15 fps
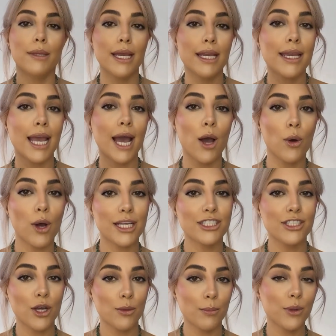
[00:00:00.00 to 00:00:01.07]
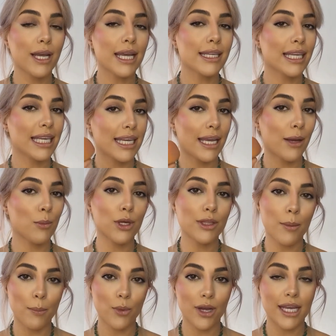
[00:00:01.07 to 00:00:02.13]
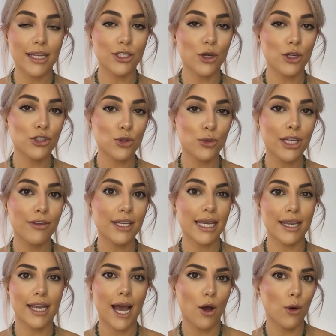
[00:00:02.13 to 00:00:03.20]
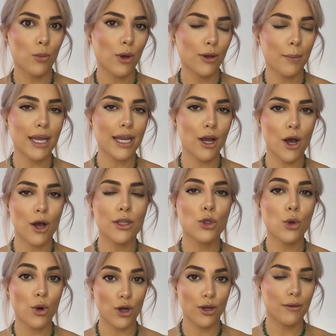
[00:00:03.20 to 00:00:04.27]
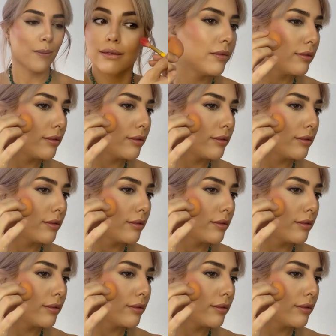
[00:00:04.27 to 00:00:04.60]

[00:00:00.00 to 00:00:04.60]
And now I start blending it with a blender to even it out with my contour.